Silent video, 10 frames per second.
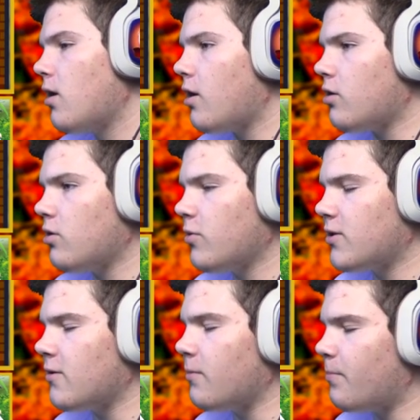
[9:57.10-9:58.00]
I don't know what
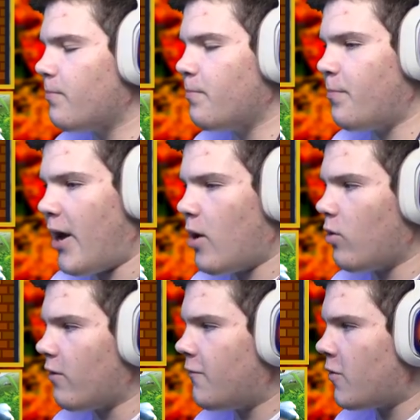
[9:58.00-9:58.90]
the...
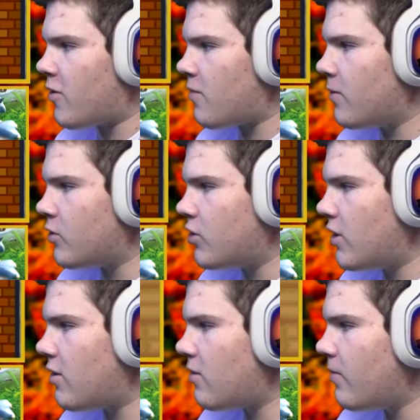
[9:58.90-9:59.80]
power of Focus Punch
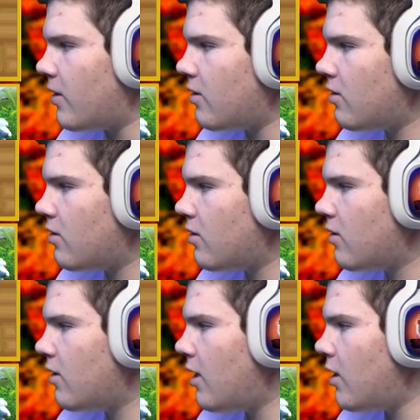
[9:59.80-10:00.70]
is,
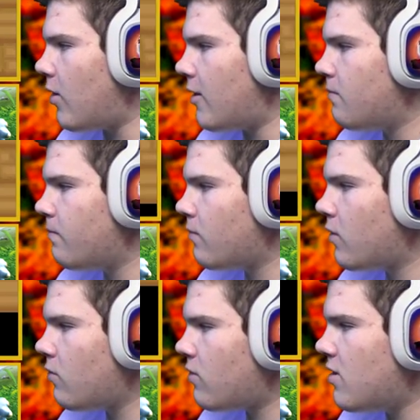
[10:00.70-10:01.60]
but anyway,
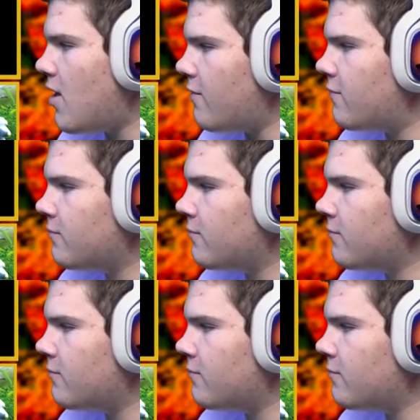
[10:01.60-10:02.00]
cool stuff.